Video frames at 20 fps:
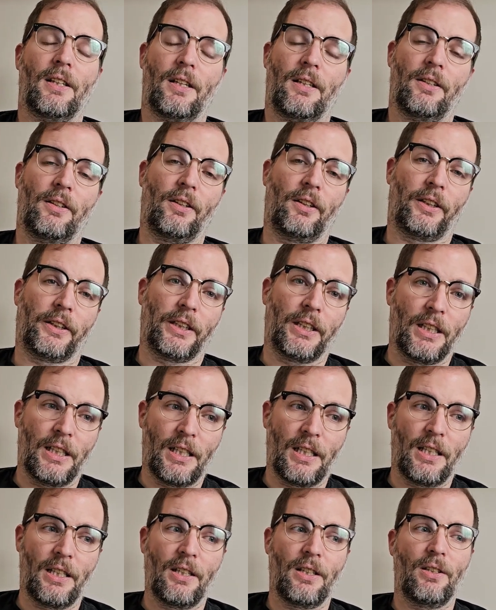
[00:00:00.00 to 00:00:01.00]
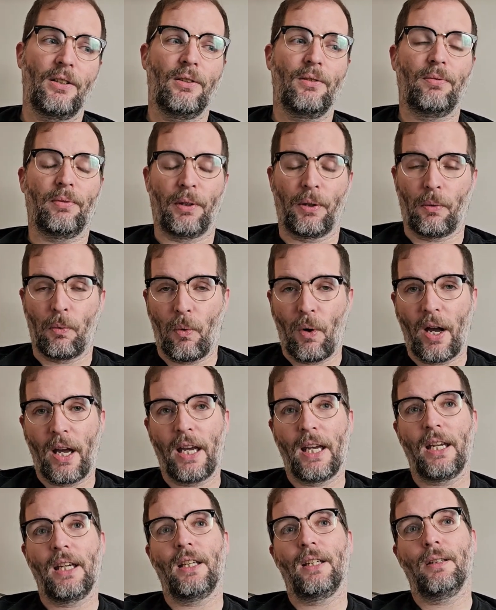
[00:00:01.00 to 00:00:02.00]
Nynaeve,
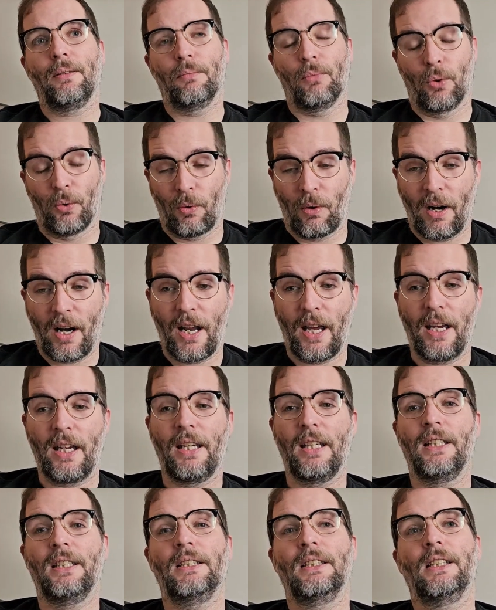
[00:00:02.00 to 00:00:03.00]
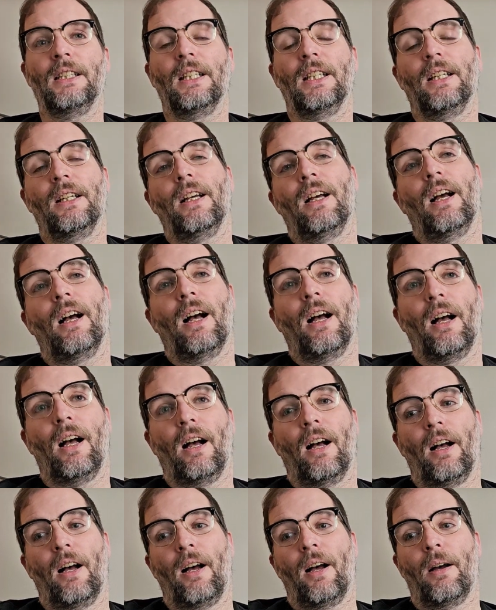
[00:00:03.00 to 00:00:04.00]
Egwene, Moraine,
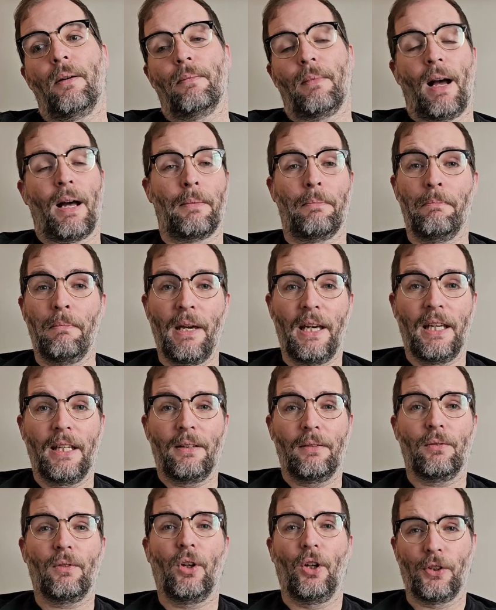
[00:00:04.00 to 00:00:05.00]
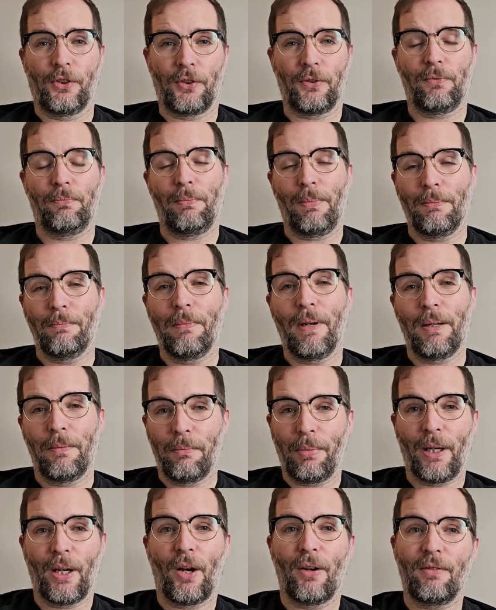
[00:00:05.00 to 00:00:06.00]
um, and Min. Lots of Min
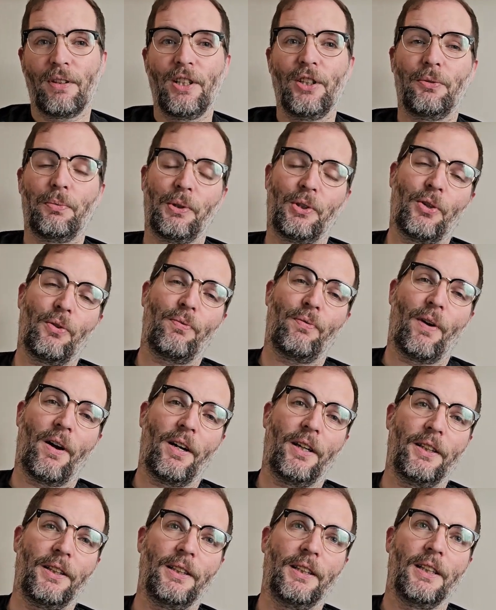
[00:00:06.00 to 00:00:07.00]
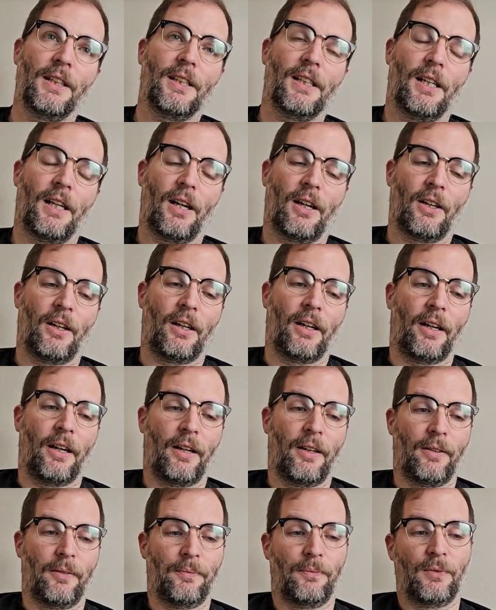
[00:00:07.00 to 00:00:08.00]
P O Vs, which are fun.
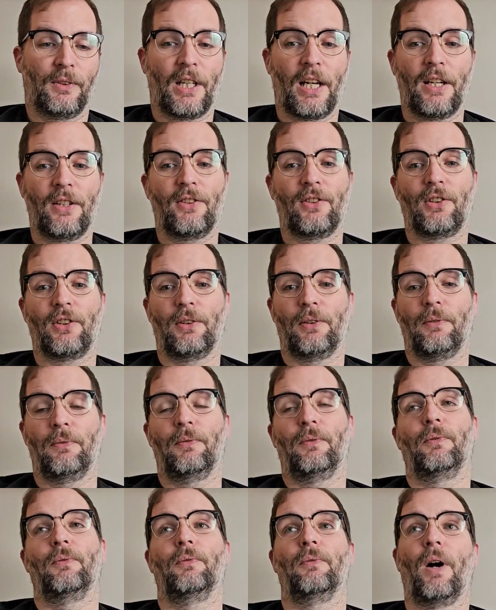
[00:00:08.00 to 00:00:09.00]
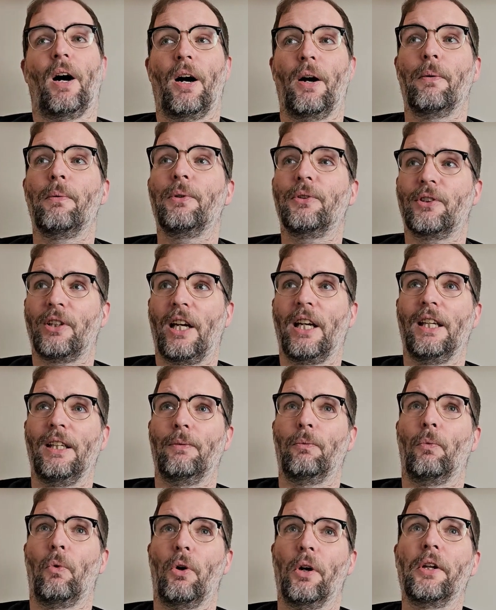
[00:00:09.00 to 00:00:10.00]
Um, there's some, I would say
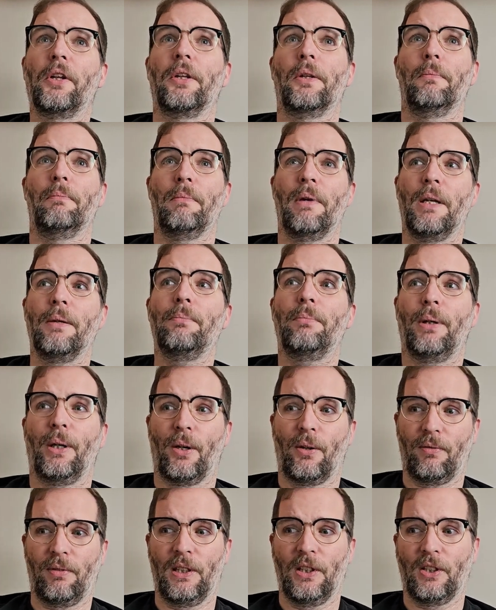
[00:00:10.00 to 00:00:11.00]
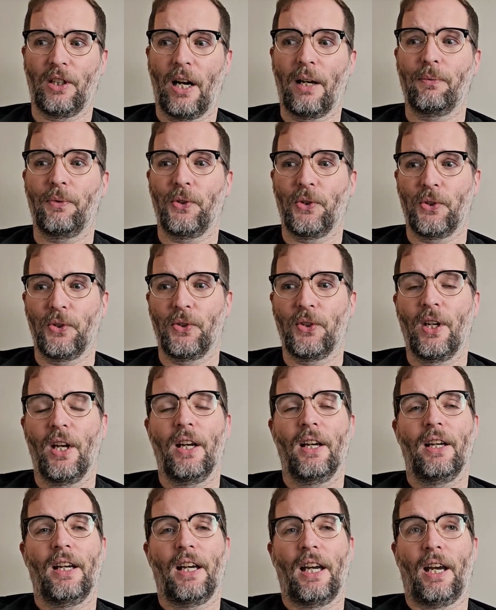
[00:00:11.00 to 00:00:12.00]
one of the Min P O V chapters,
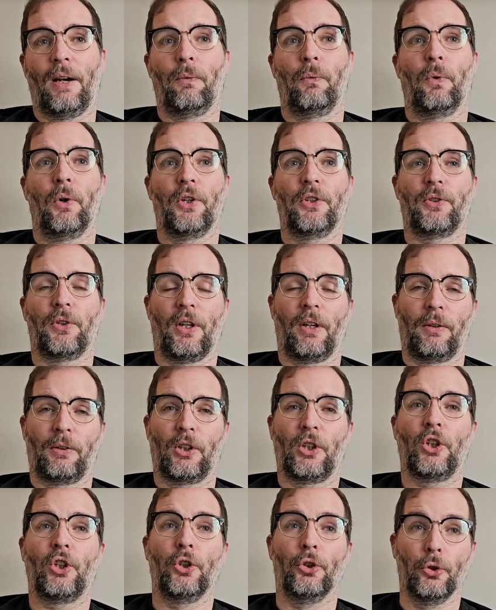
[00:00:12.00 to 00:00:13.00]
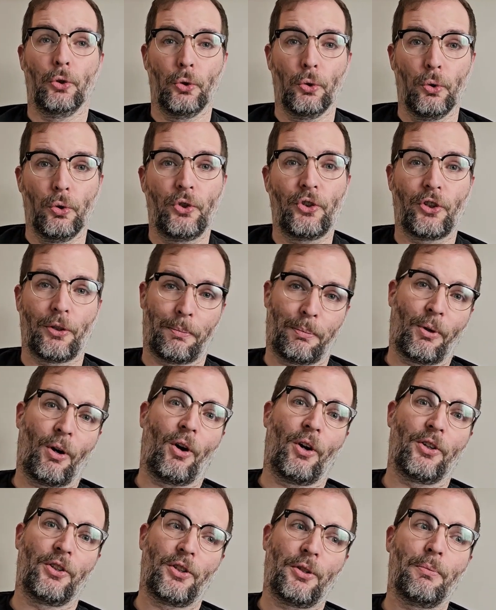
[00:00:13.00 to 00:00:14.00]
it was a huge
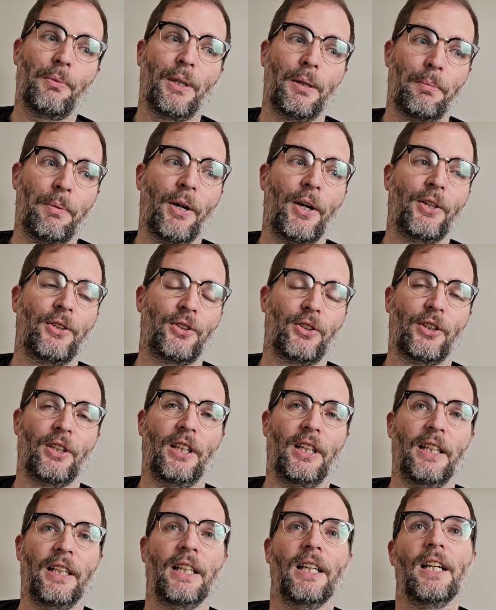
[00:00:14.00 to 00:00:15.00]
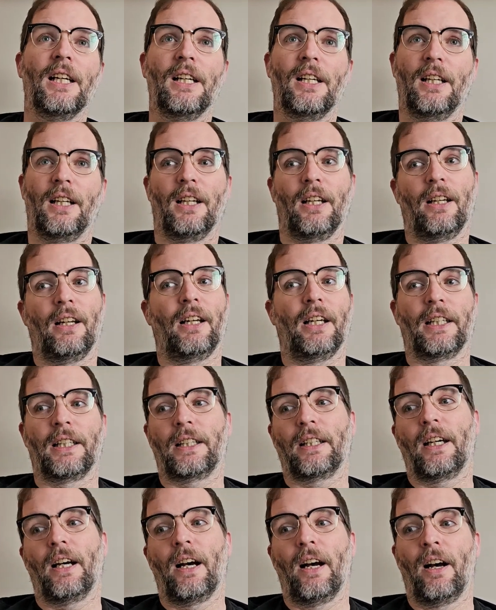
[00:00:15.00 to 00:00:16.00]
surprise to me personally.
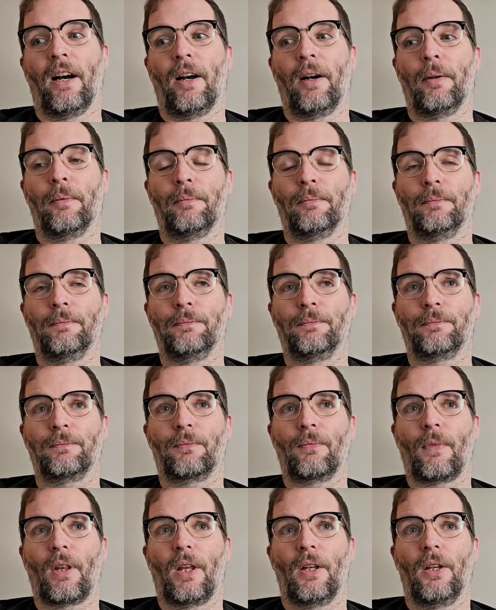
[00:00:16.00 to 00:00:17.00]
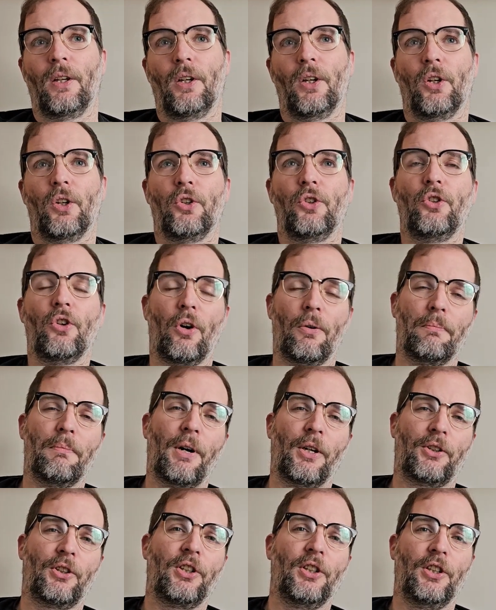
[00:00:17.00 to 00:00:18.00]
Like, um, not
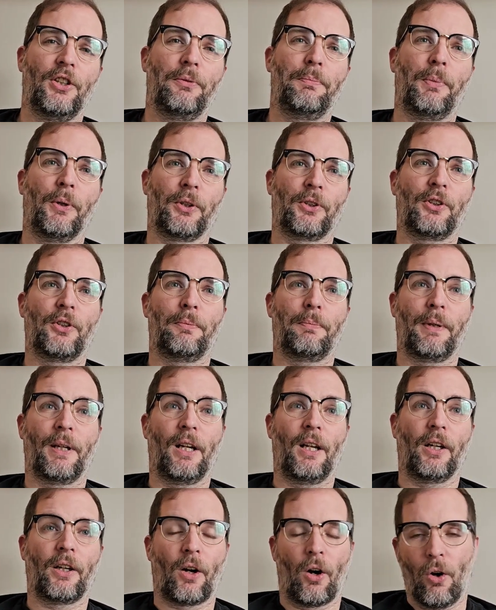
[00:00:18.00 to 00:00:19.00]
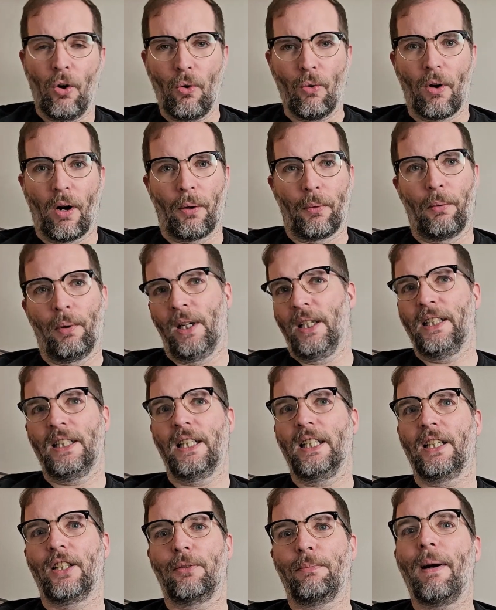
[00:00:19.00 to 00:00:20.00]
much in these books has been like, oh, I really
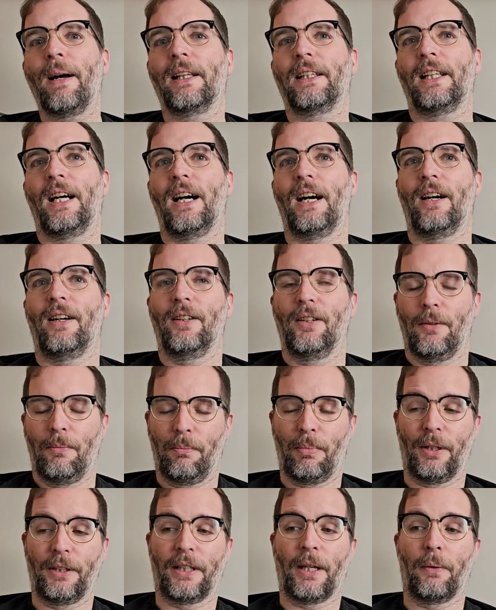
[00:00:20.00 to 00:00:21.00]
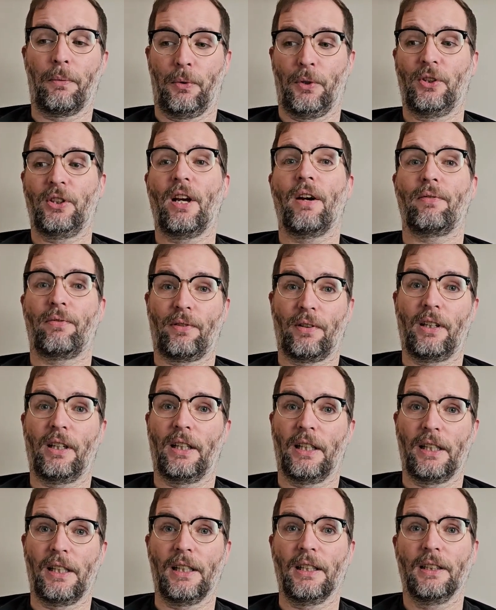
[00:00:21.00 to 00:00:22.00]
didn't expect that. But there was
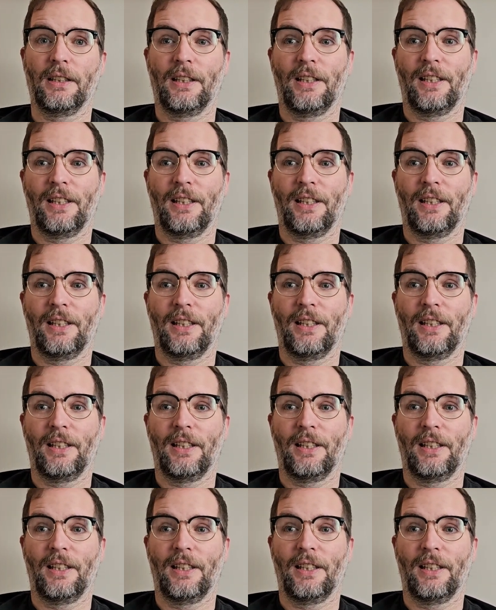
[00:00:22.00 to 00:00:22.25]
definitely,